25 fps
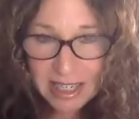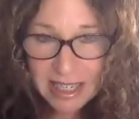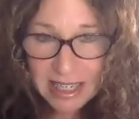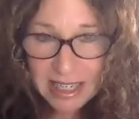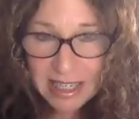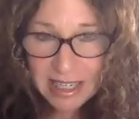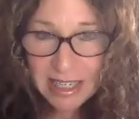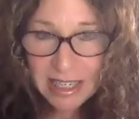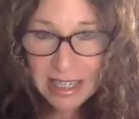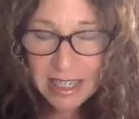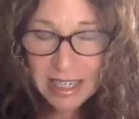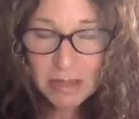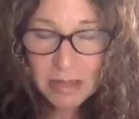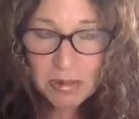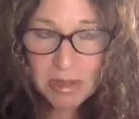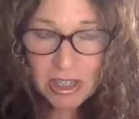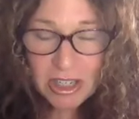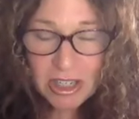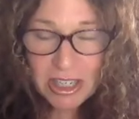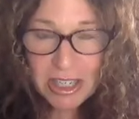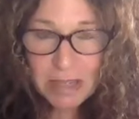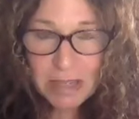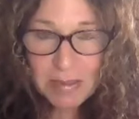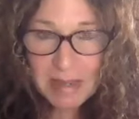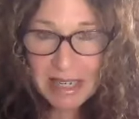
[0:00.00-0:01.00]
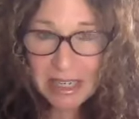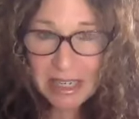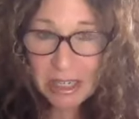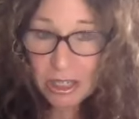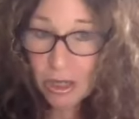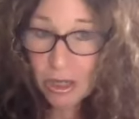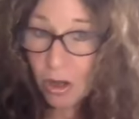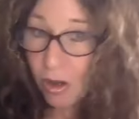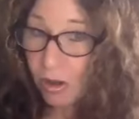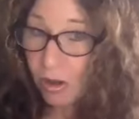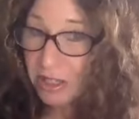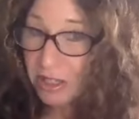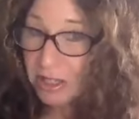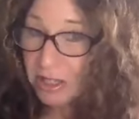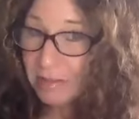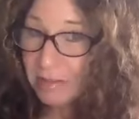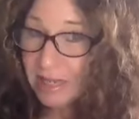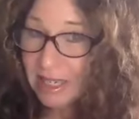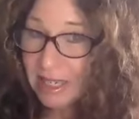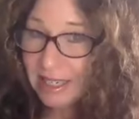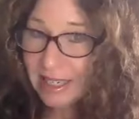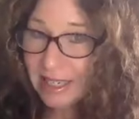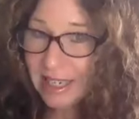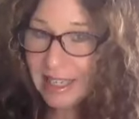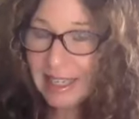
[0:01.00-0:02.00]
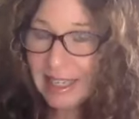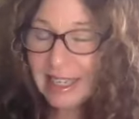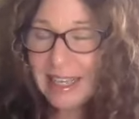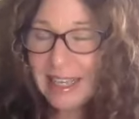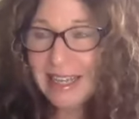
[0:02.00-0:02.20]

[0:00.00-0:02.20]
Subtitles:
is, which is being told to me